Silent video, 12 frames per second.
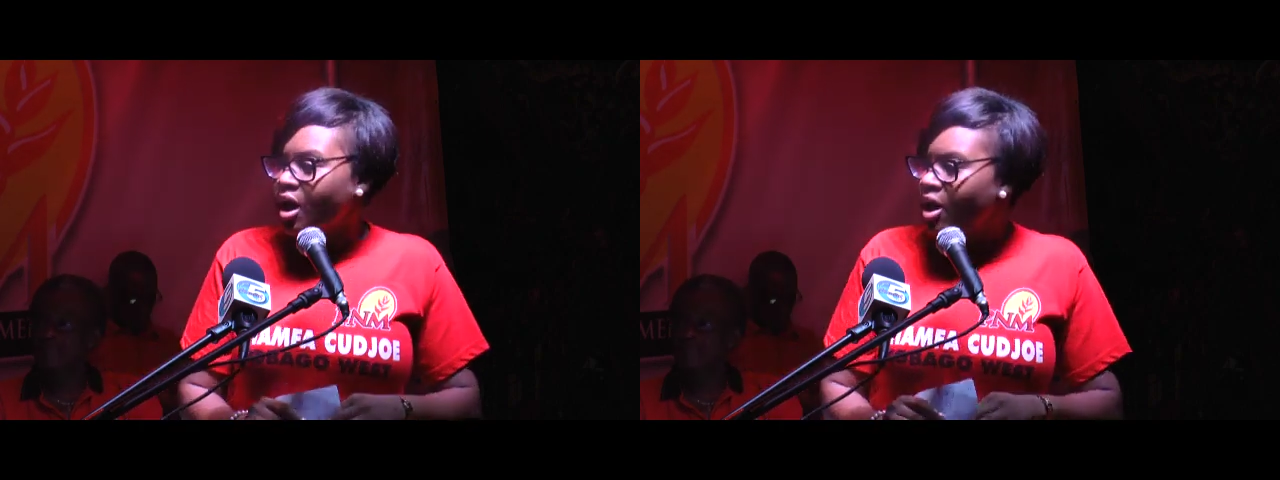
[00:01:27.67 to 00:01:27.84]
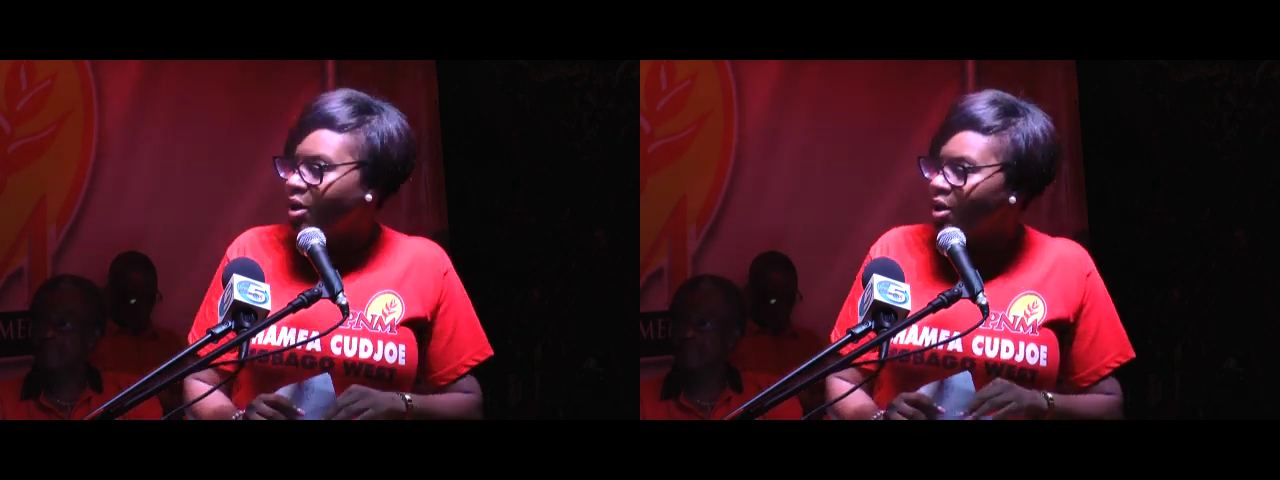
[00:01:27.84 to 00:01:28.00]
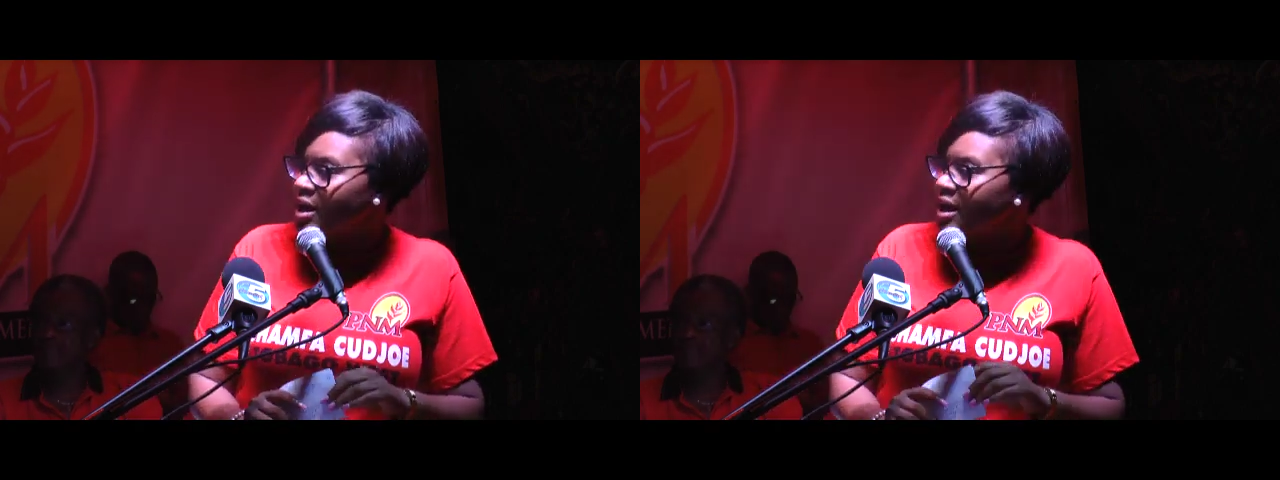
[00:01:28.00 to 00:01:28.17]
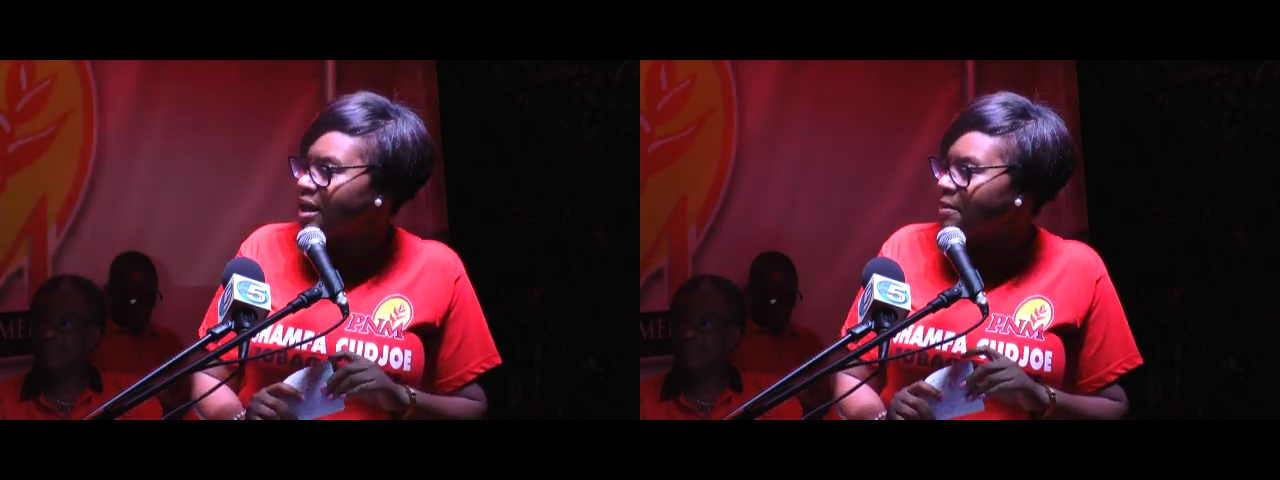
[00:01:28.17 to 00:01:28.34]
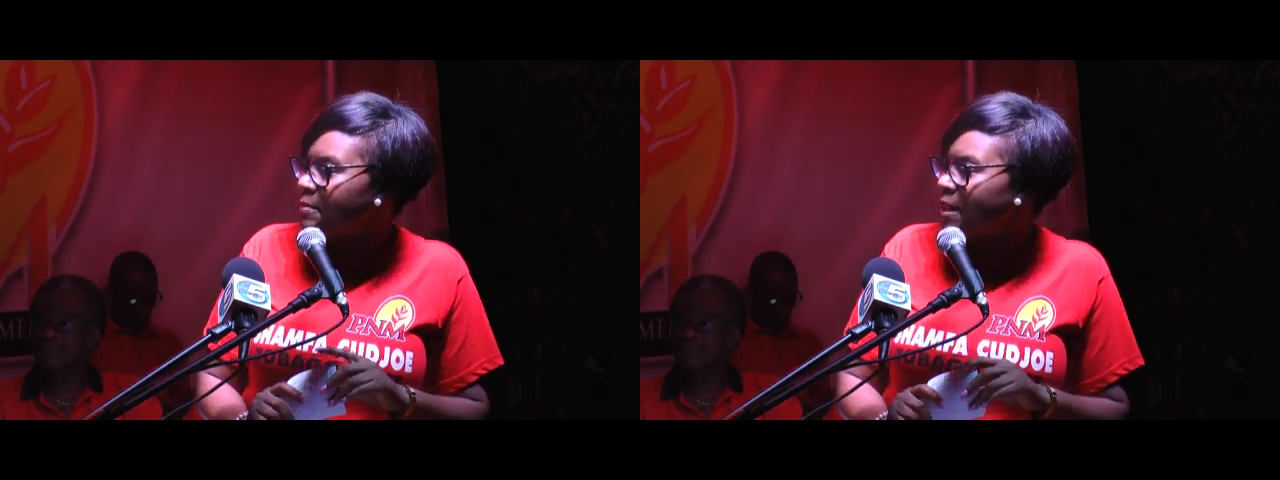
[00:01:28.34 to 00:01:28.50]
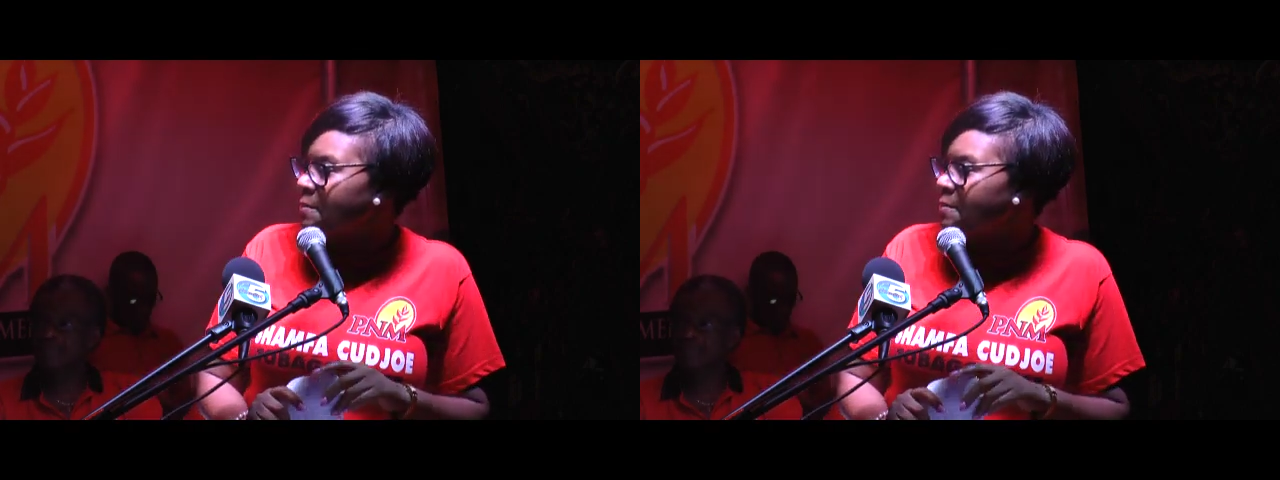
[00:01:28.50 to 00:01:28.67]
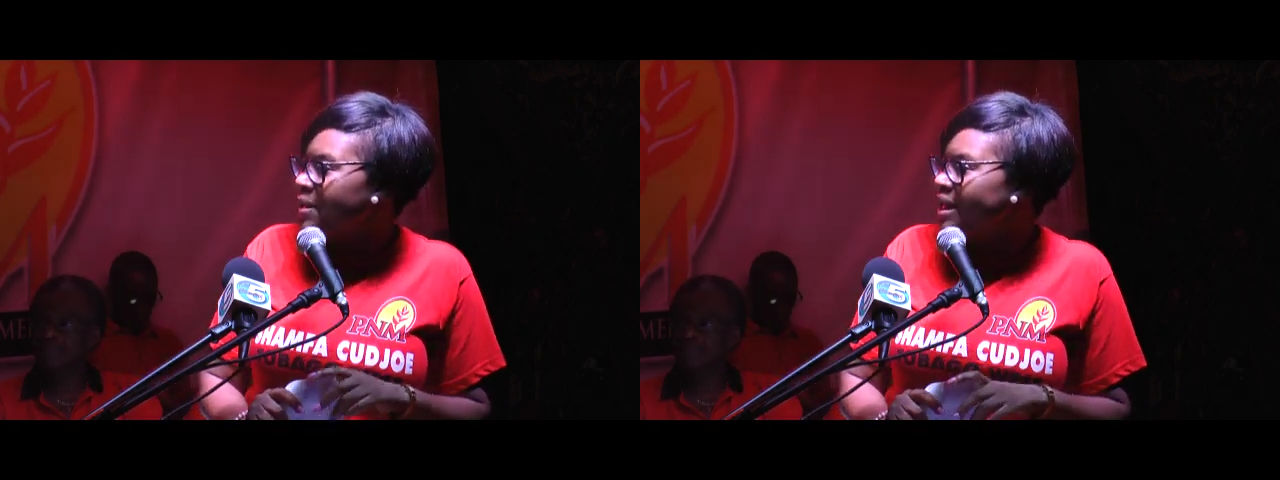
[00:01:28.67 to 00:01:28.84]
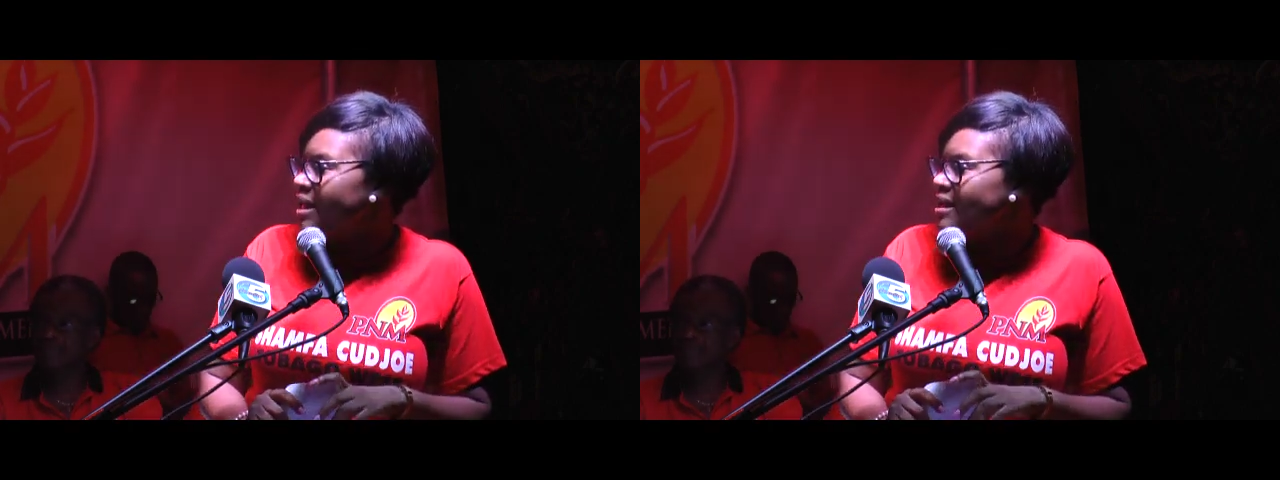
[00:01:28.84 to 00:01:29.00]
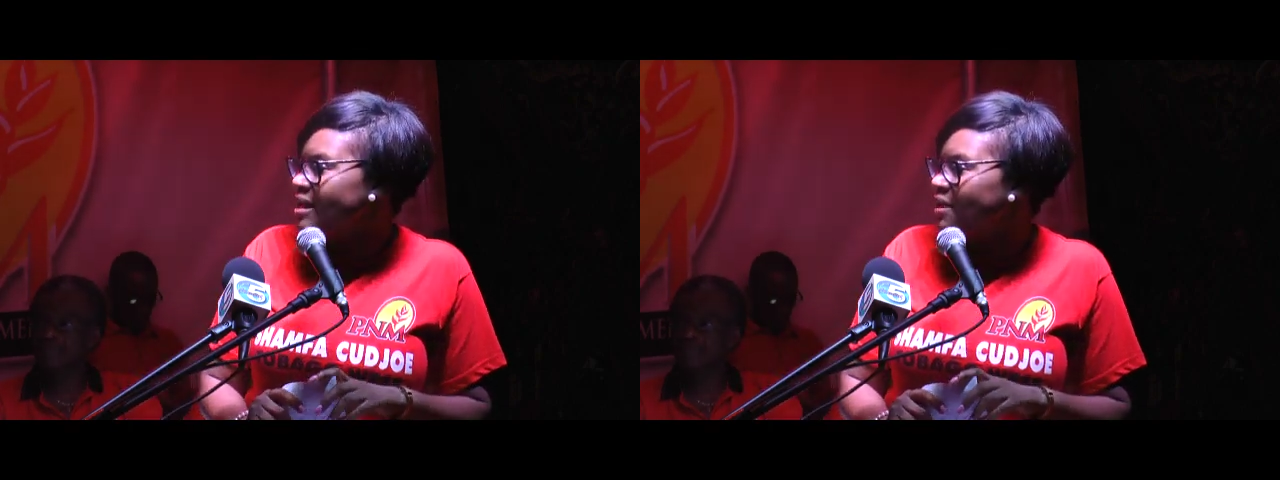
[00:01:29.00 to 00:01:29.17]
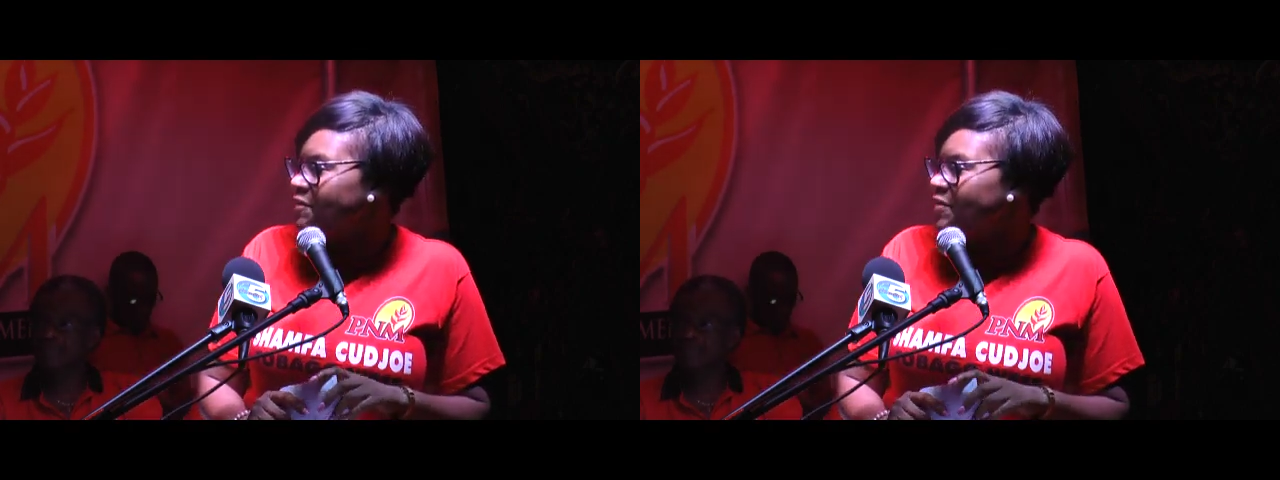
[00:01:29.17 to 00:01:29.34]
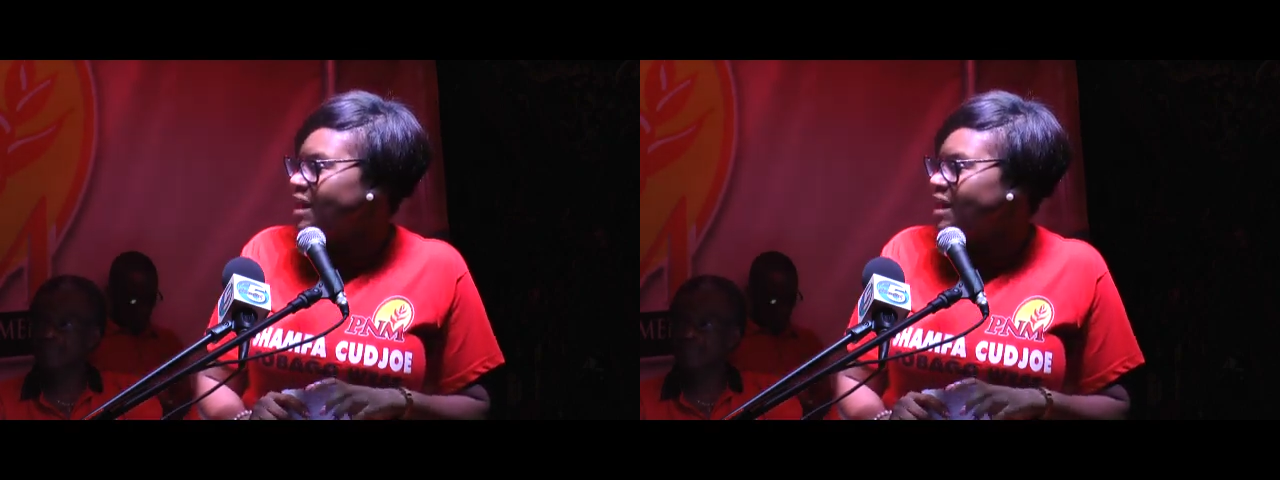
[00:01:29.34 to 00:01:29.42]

All other members of